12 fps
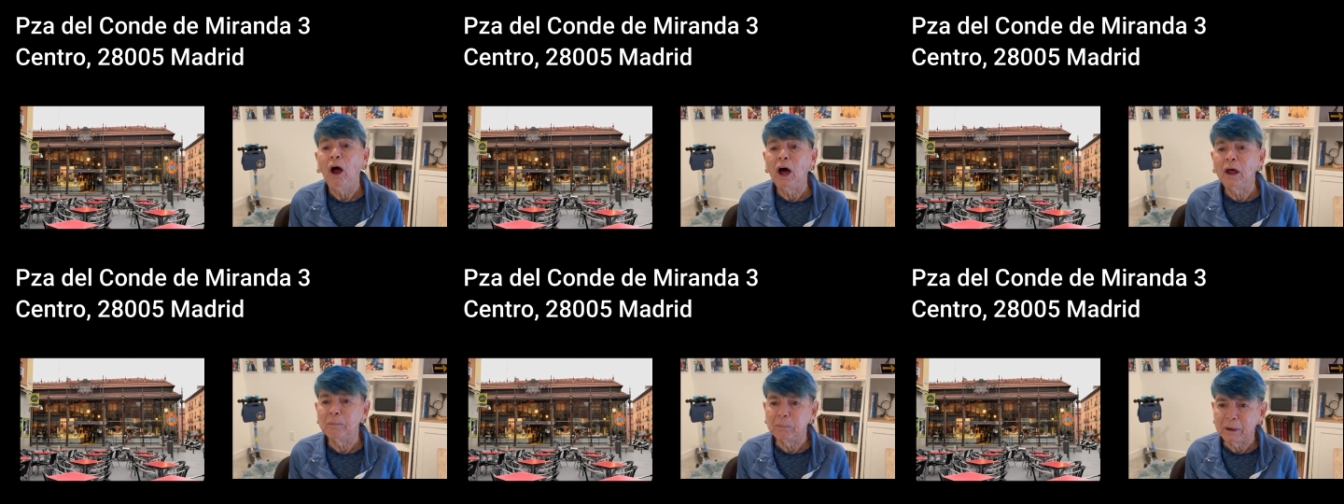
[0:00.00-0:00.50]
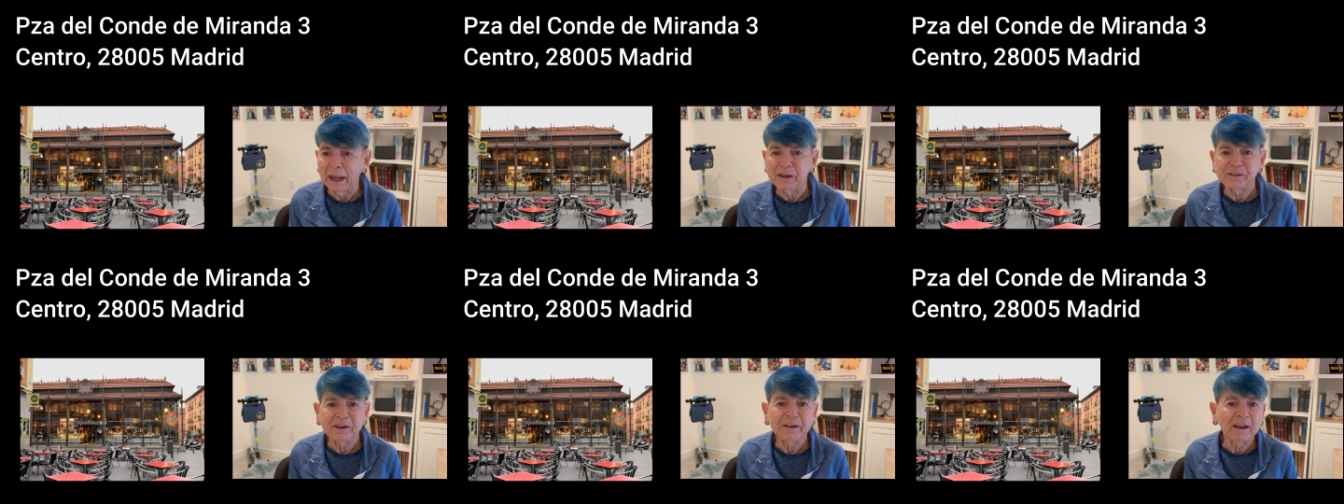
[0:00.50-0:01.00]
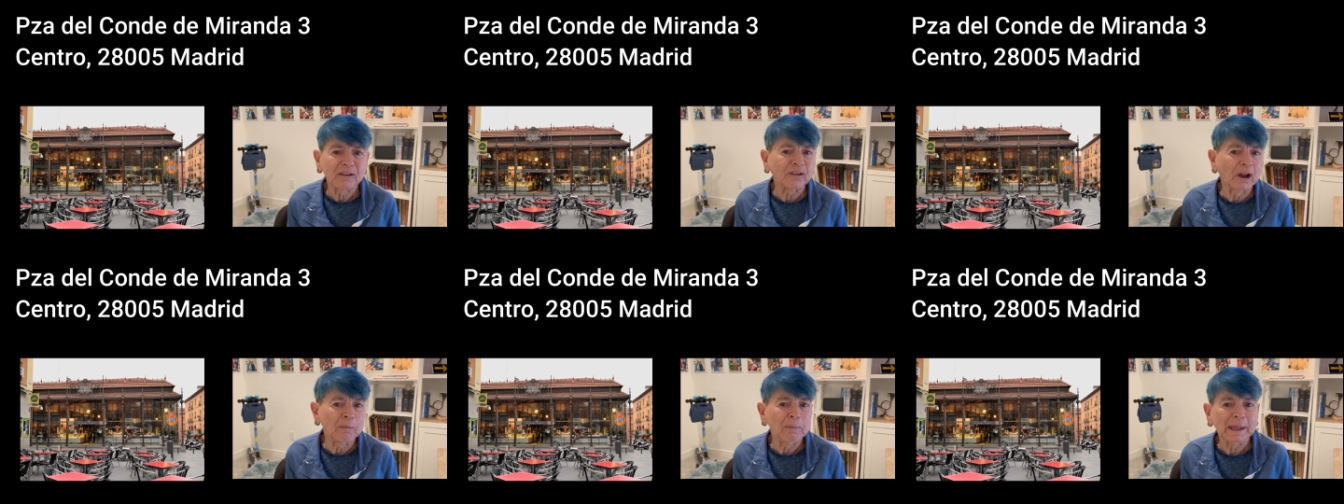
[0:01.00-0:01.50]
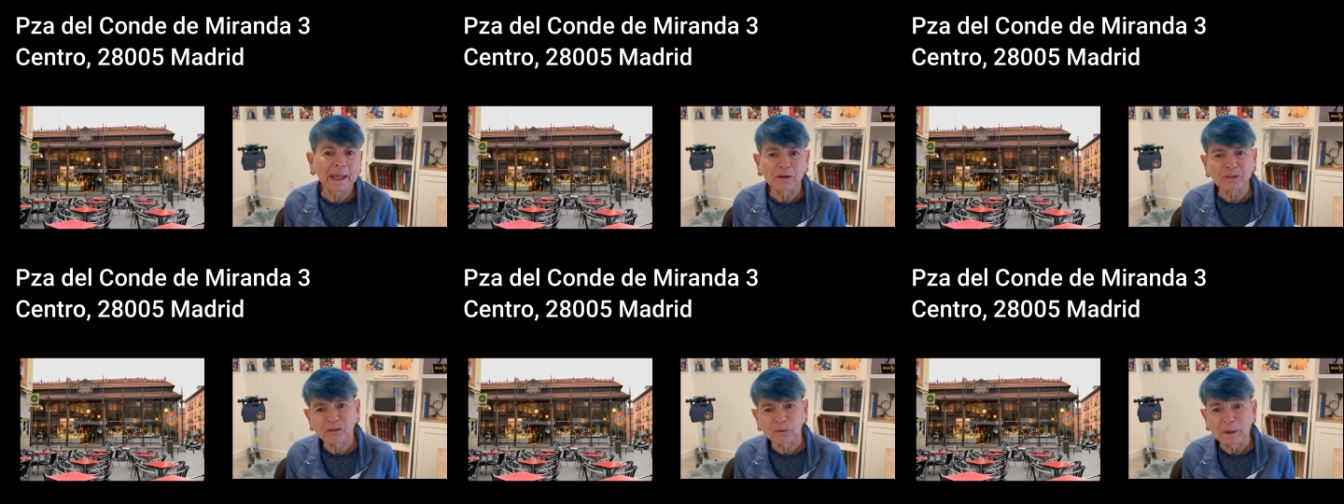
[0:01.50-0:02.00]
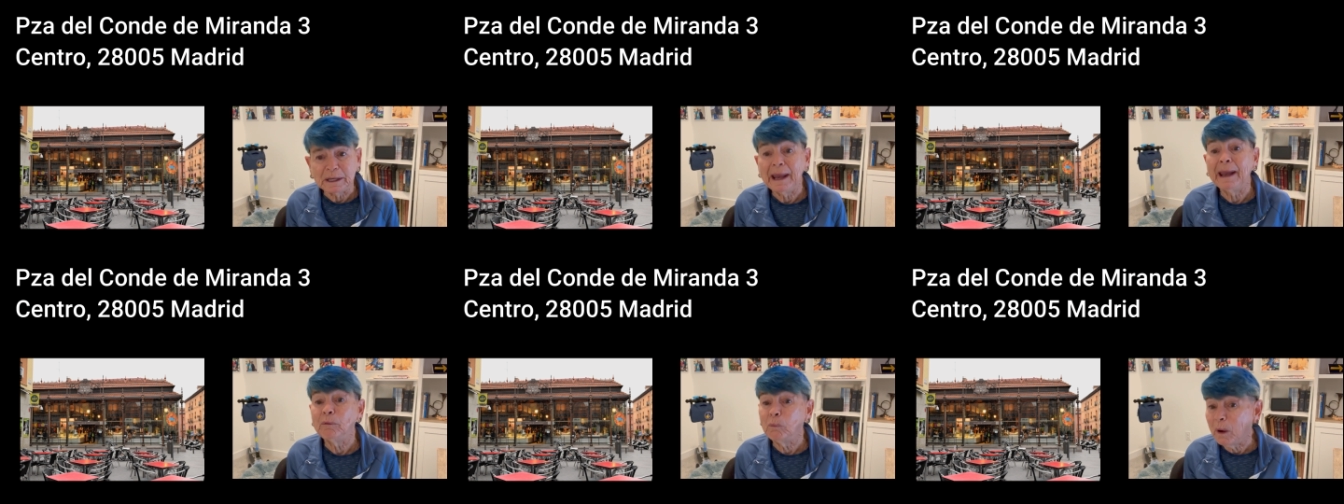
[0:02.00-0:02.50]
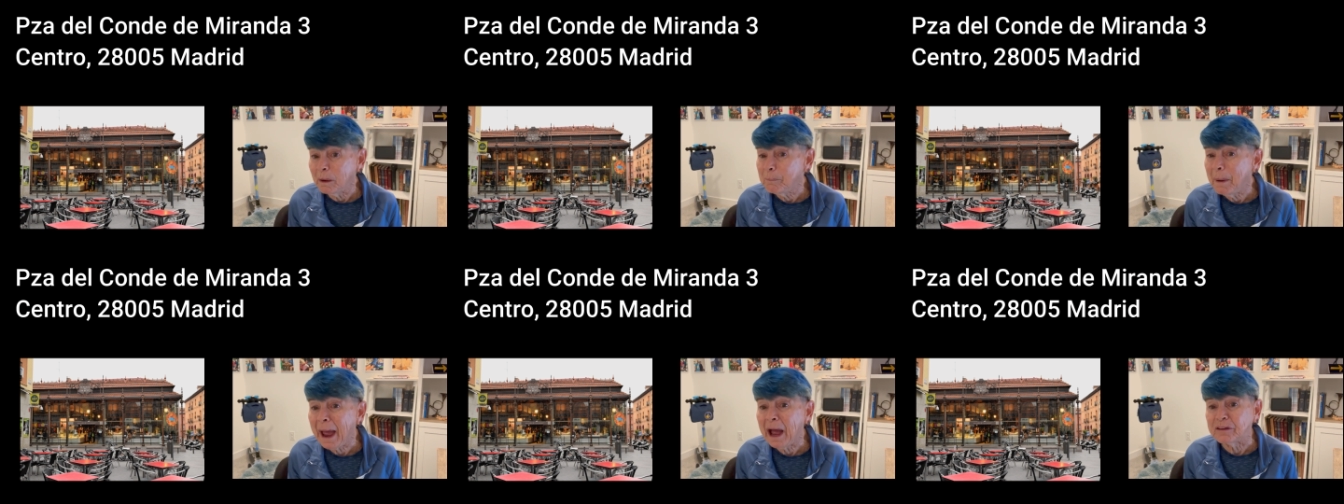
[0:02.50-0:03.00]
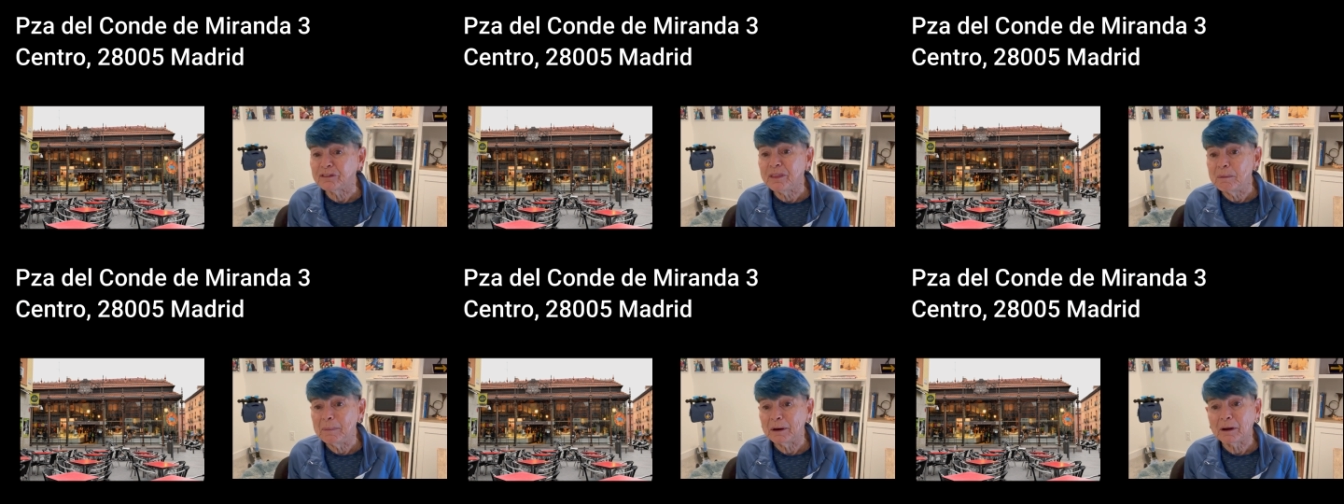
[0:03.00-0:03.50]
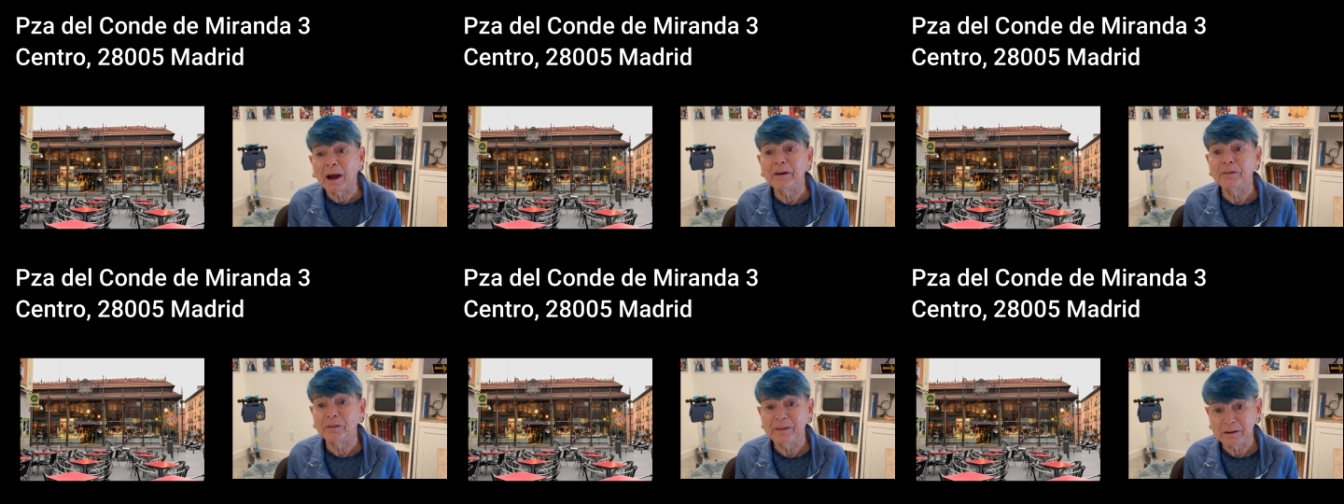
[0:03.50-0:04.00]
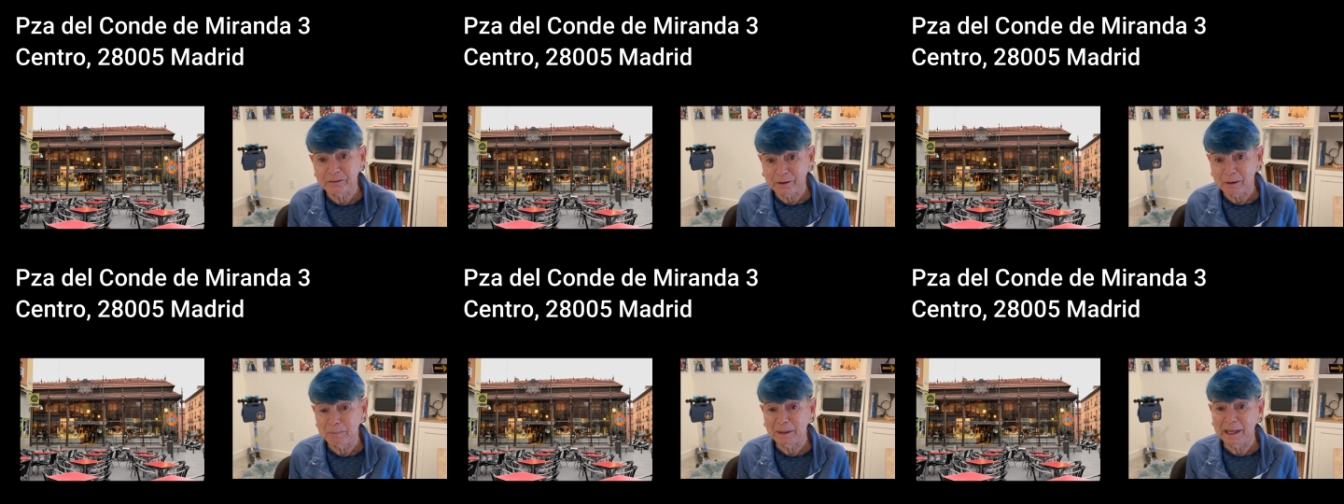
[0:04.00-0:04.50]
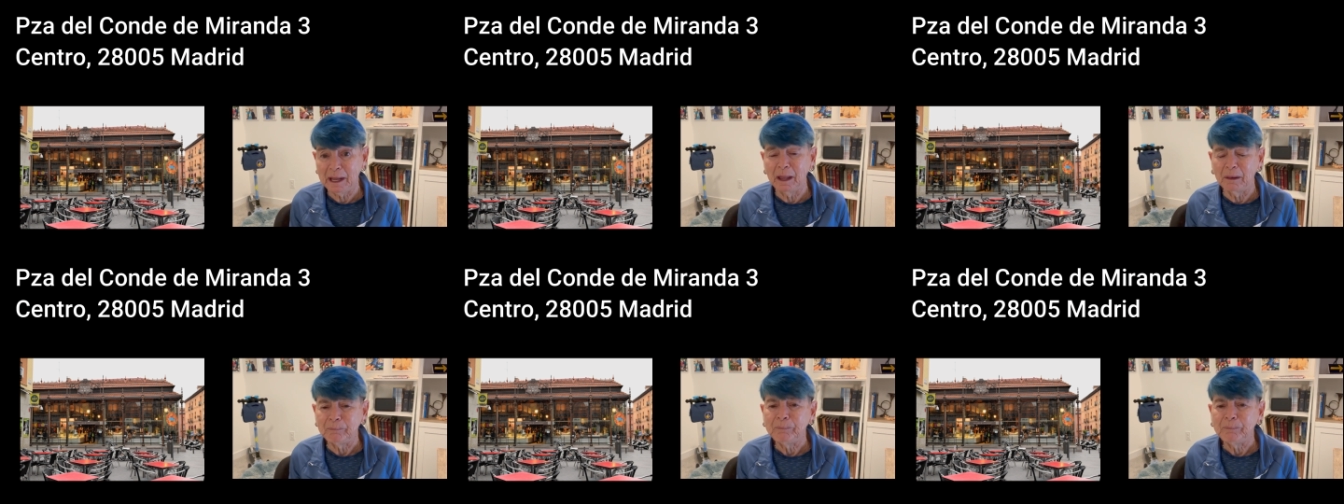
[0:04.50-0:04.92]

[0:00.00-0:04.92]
on Plaza de San Miguel Street and walk past the Mercado de San Miguel.